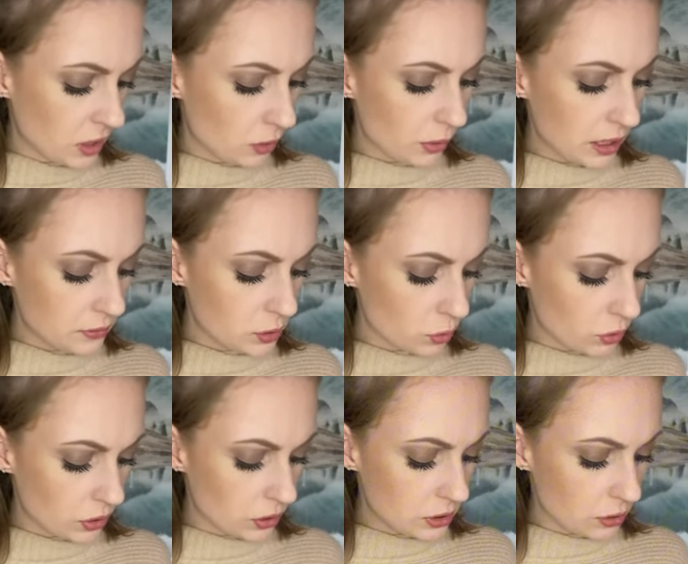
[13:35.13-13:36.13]
three of
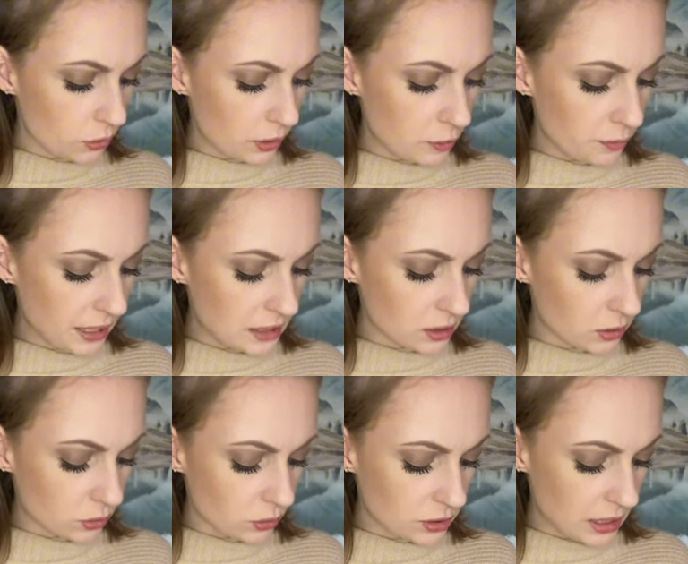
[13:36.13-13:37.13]
swords, three of
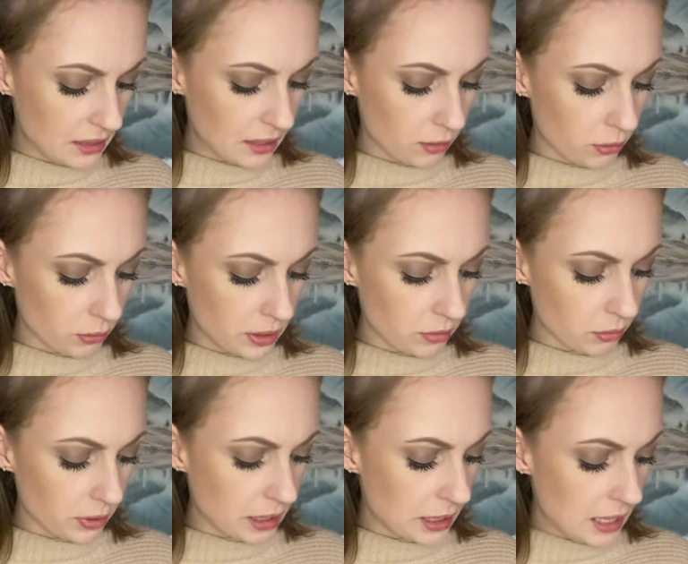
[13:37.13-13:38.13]
pentacles, and then three,
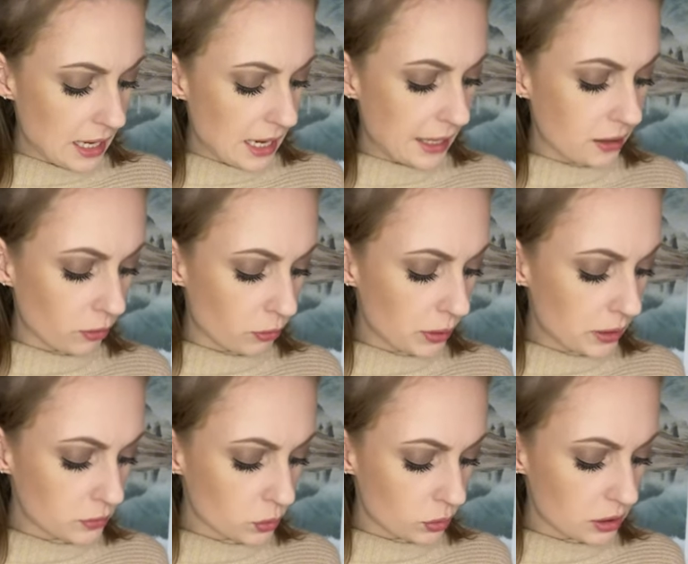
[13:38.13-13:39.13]
three. And the three of
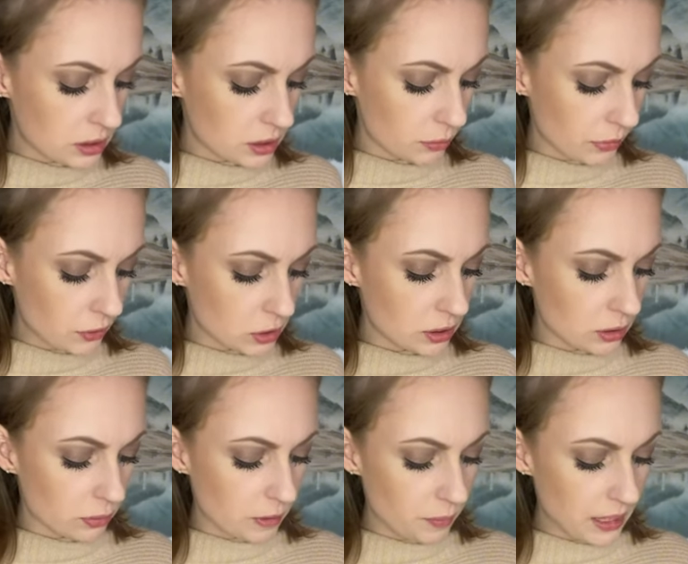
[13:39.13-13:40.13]
swords is in reverse, the
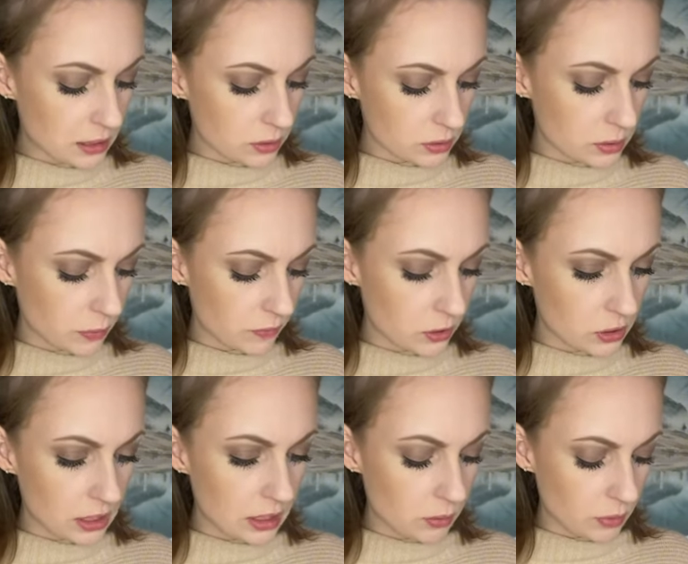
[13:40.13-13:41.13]
three of pentacles in reverse,
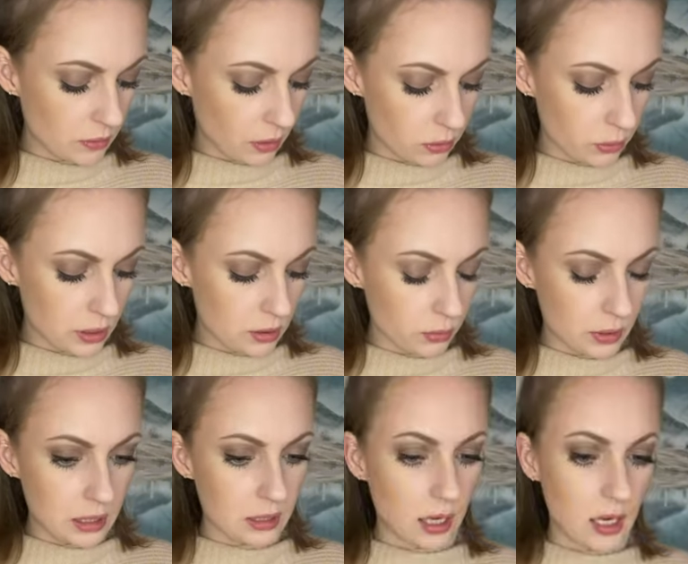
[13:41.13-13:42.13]
and then we have the three, three
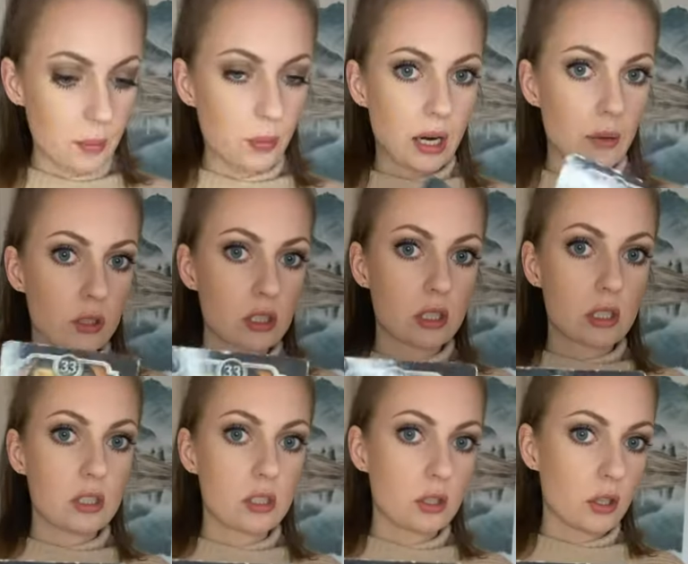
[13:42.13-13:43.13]
in the upright, which is
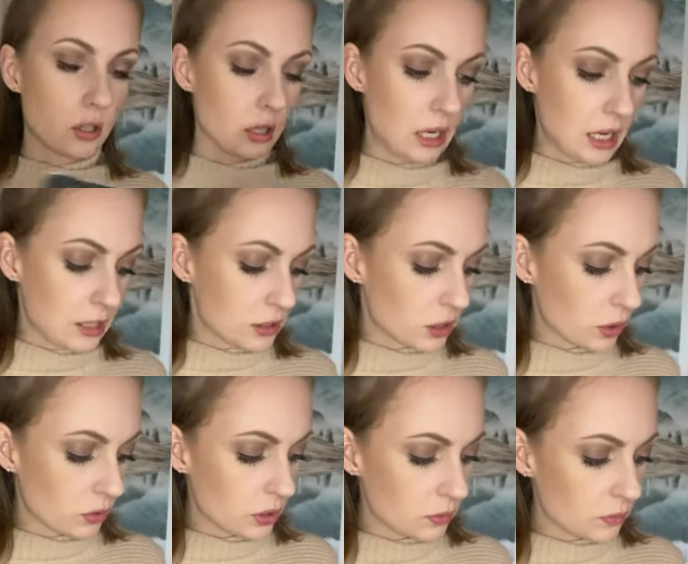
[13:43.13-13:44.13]
concern. So
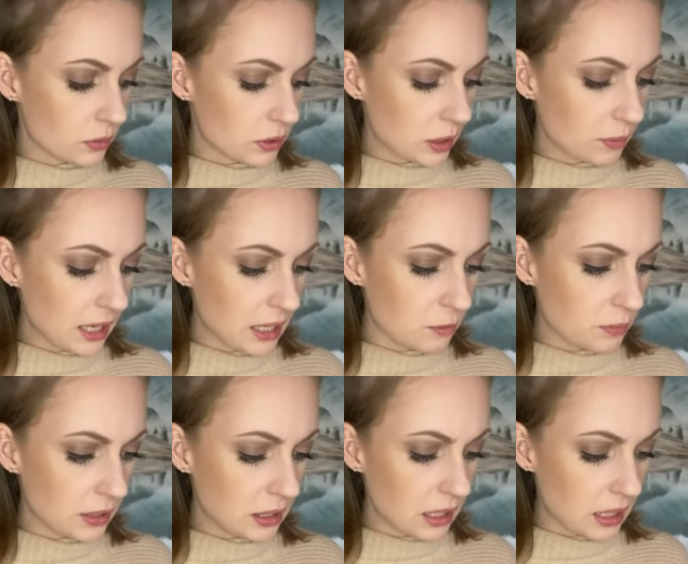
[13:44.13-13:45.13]
there, there might have
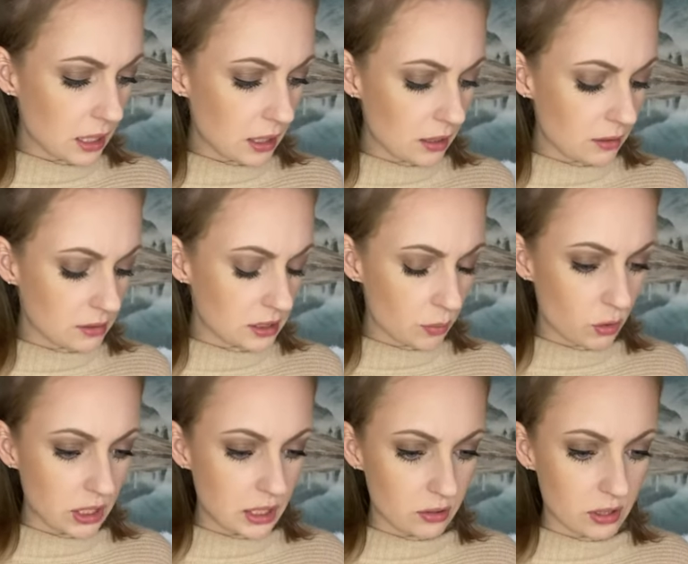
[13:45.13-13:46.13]
been uh,
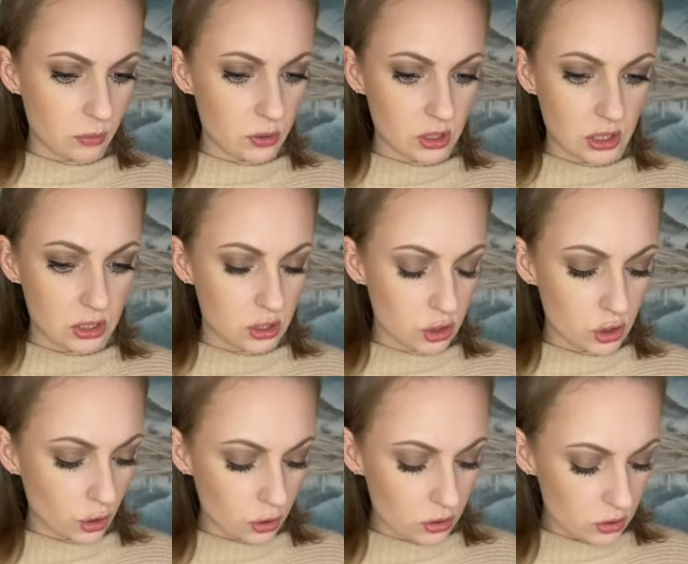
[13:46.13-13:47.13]
someone here that was
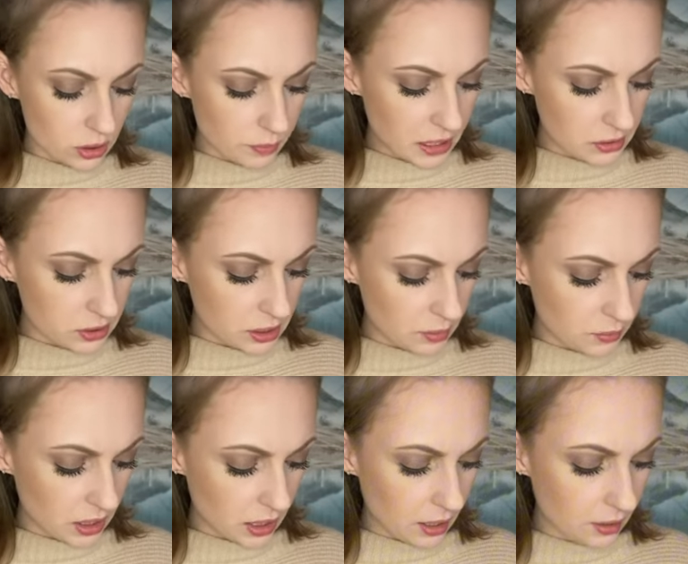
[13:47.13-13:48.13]
concerned about
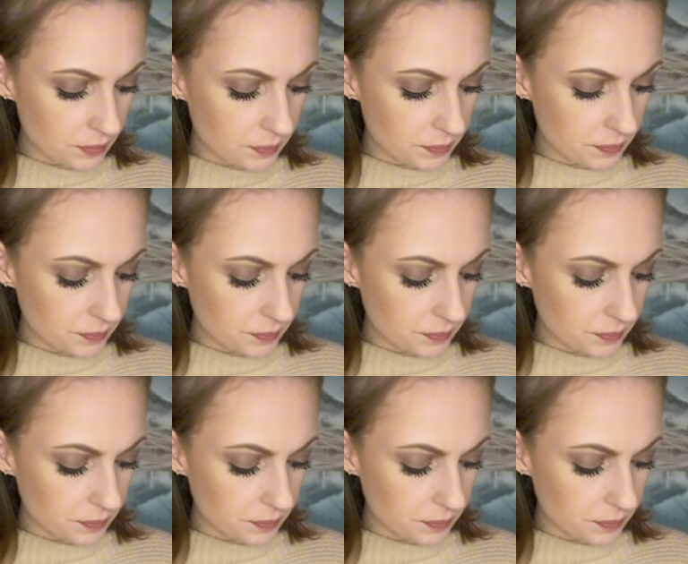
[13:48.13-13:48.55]
something.